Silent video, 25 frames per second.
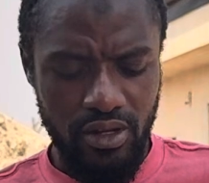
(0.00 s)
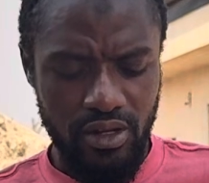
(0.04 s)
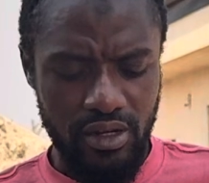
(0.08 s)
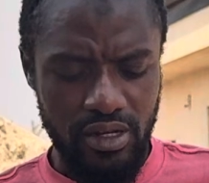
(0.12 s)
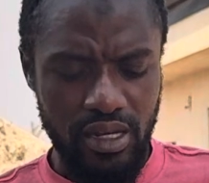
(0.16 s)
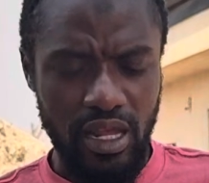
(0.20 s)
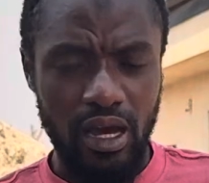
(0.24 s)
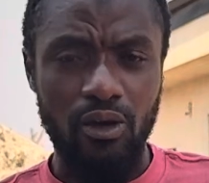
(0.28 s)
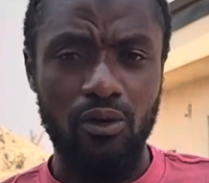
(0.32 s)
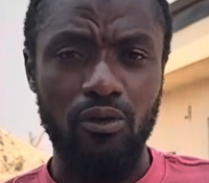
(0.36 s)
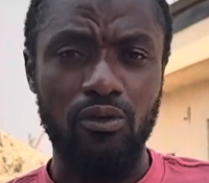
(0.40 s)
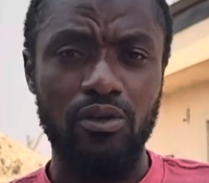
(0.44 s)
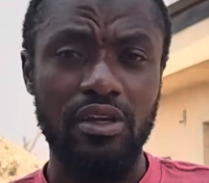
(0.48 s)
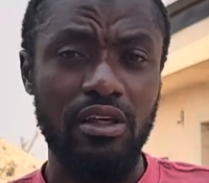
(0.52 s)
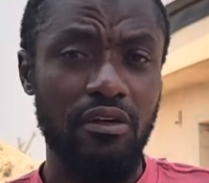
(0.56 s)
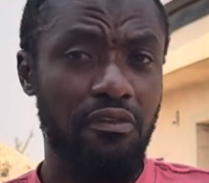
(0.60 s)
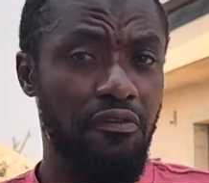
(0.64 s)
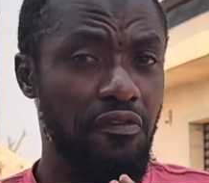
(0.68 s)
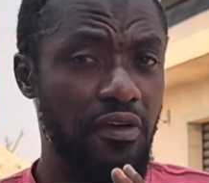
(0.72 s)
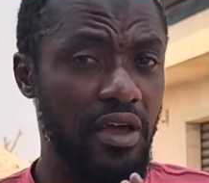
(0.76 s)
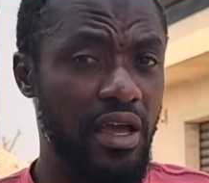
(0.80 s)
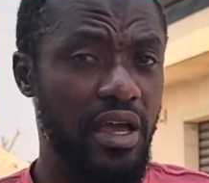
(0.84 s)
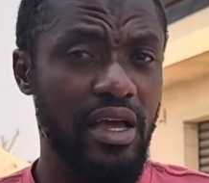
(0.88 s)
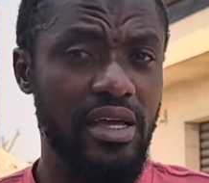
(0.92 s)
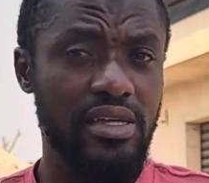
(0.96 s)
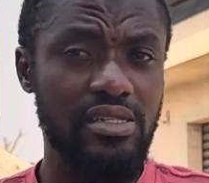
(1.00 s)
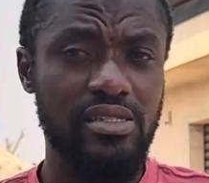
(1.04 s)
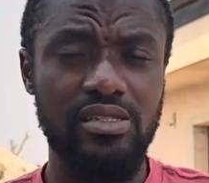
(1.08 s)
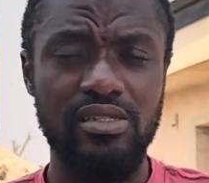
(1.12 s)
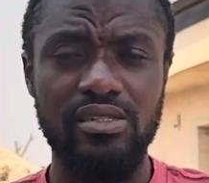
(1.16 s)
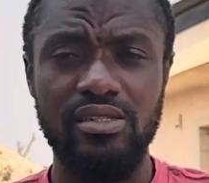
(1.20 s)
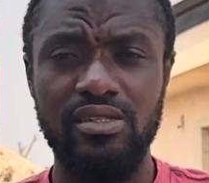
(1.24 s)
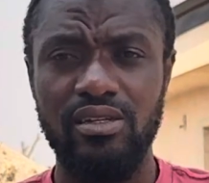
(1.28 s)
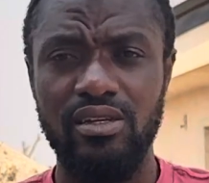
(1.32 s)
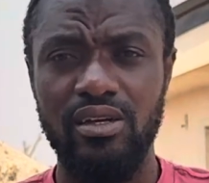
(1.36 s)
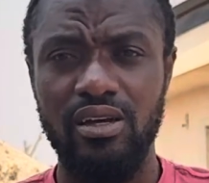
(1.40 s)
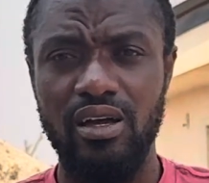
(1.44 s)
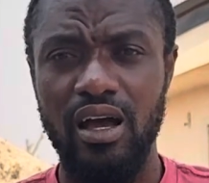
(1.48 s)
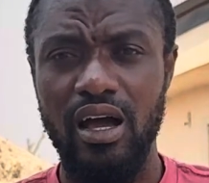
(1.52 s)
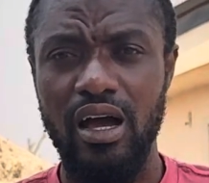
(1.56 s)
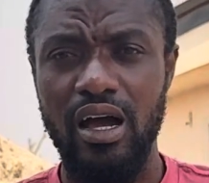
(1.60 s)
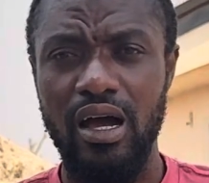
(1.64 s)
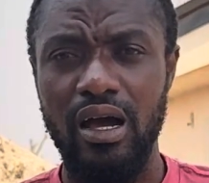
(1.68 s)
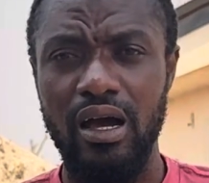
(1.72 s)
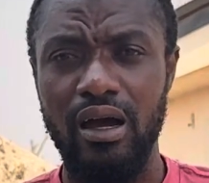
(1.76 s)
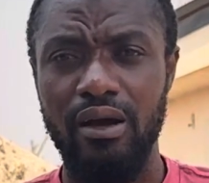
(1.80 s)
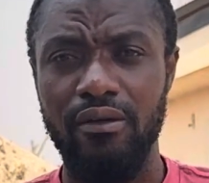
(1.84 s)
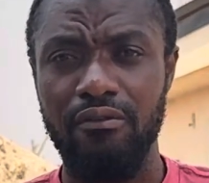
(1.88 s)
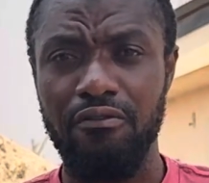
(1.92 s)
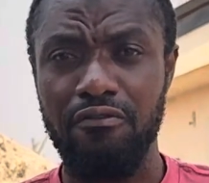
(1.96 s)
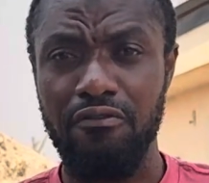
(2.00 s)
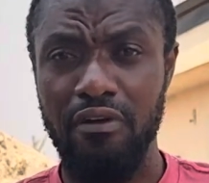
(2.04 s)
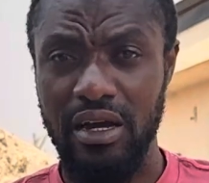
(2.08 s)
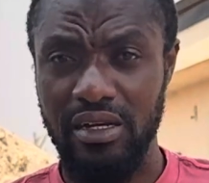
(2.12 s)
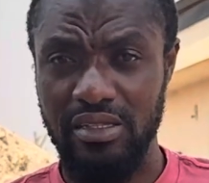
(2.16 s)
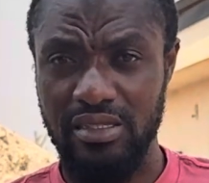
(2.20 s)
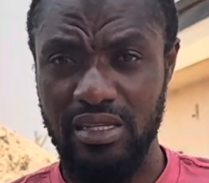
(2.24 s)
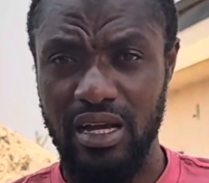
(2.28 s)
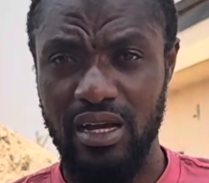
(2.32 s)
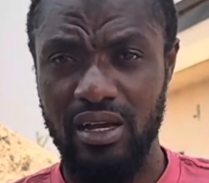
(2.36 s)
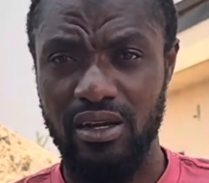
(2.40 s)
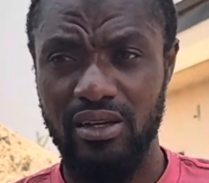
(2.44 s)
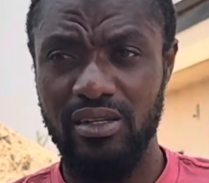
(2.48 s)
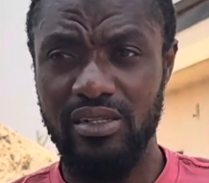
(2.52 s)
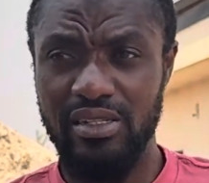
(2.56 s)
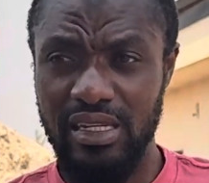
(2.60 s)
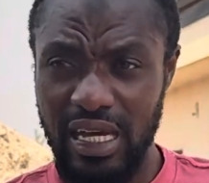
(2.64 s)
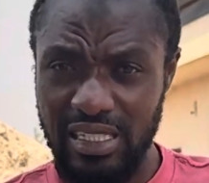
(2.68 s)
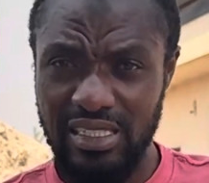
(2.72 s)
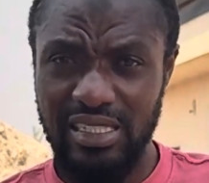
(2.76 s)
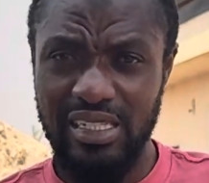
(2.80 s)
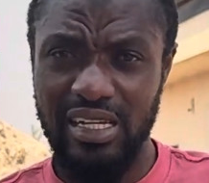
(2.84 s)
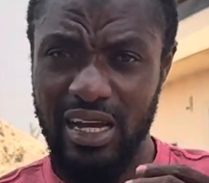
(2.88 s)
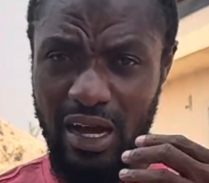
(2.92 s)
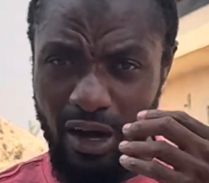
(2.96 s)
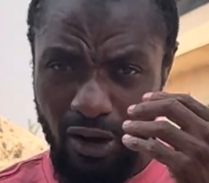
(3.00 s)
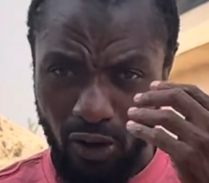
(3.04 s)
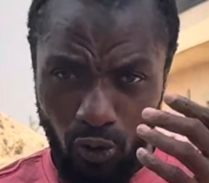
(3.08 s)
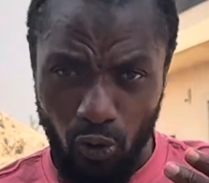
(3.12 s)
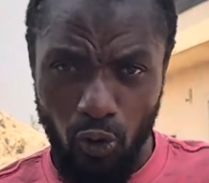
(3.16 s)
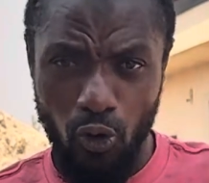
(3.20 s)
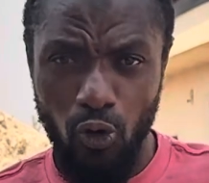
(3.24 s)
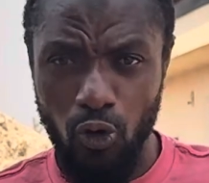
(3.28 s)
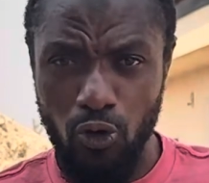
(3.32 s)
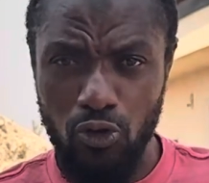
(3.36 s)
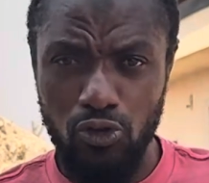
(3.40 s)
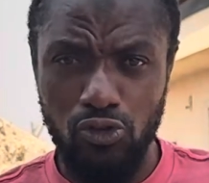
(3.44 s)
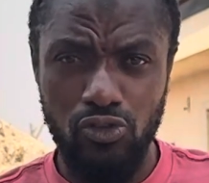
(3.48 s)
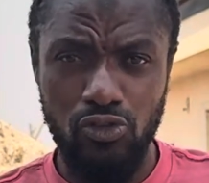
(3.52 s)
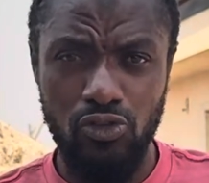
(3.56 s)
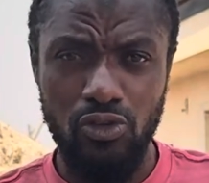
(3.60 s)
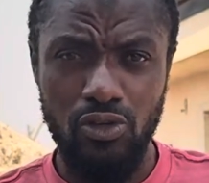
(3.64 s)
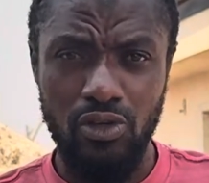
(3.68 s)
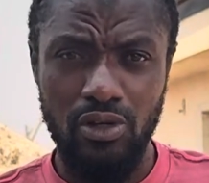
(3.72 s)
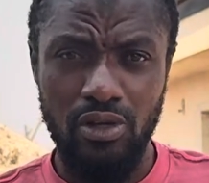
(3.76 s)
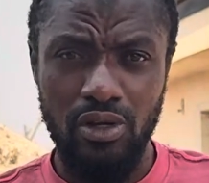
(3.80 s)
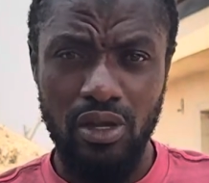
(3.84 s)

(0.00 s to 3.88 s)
Now, the first factor that can cause